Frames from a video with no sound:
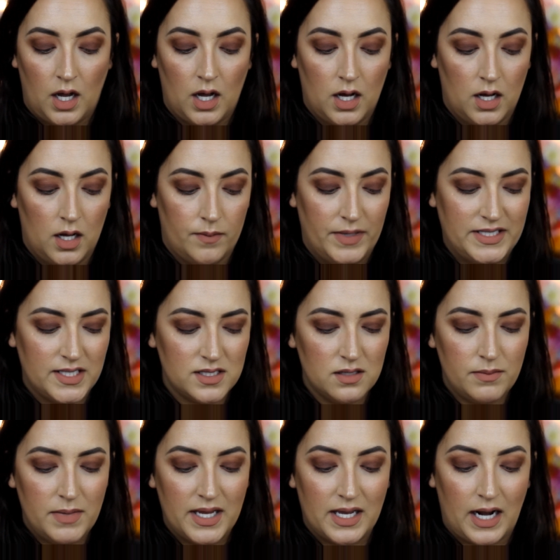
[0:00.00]
It
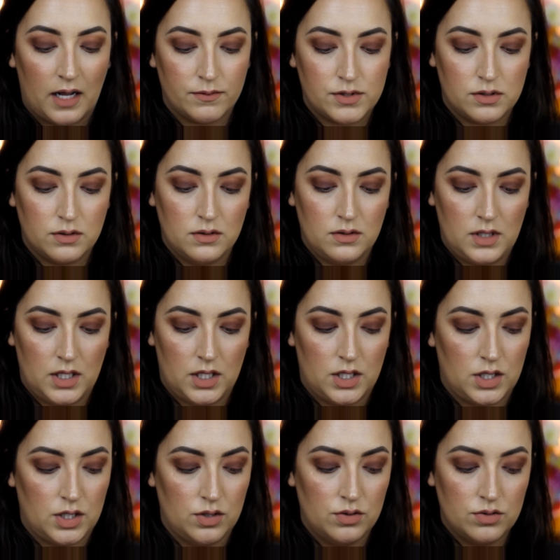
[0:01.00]
doesn't make an absolutely
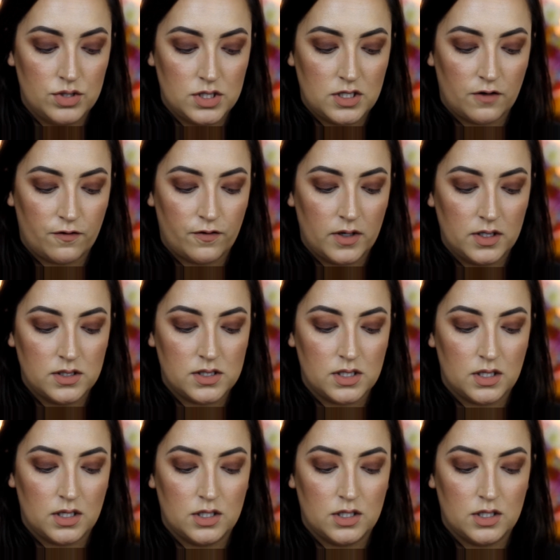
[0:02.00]
huge difference,